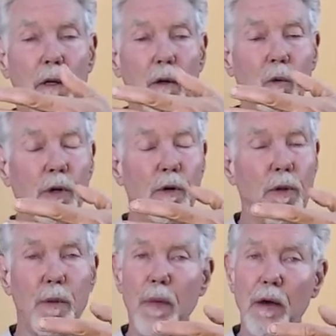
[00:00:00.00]
when you're
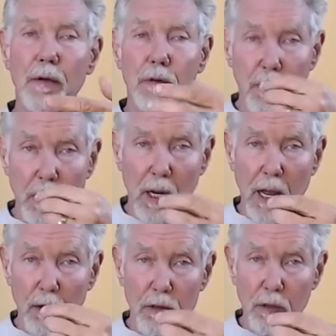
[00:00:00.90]
in the mountains, the
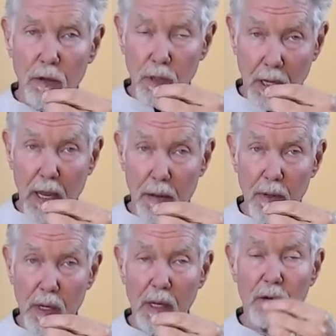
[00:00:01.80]
clouds can
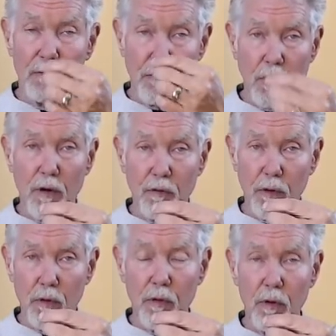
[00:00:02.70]
be in front of
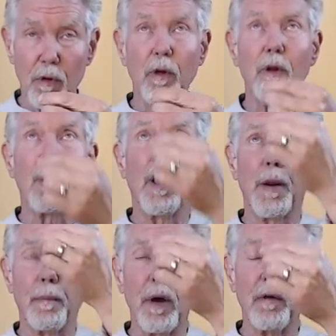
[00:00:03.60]
you, not
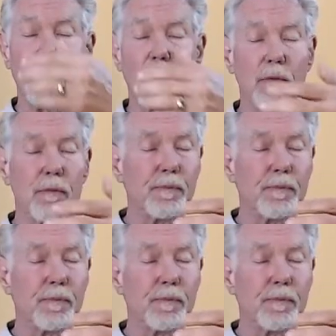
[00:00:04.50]
above you.